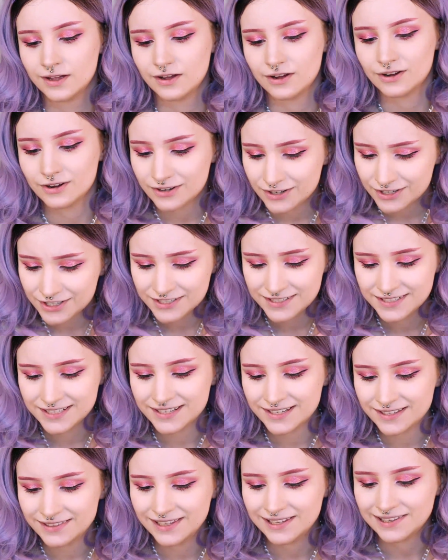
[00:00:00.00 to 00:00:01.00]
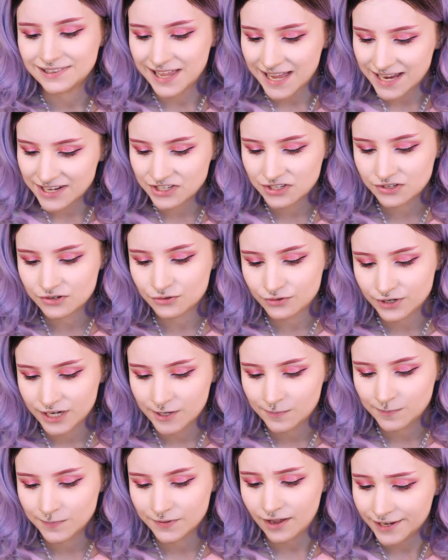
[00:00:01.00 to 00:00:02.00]
Ordell Lash
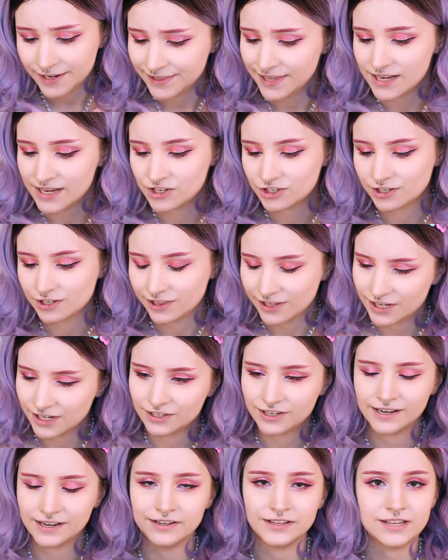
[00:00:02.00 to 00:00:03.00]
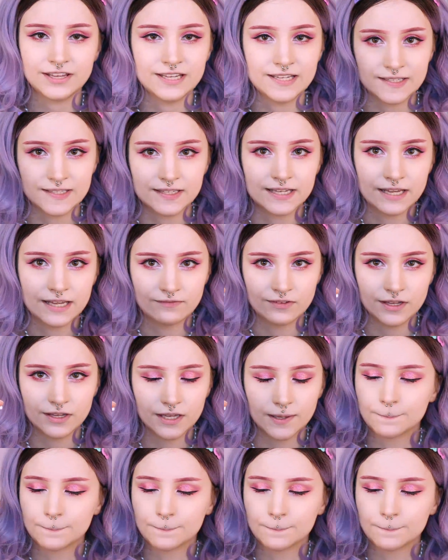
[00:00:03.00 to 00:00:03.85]
Grip Eyelash Clear Adhesive.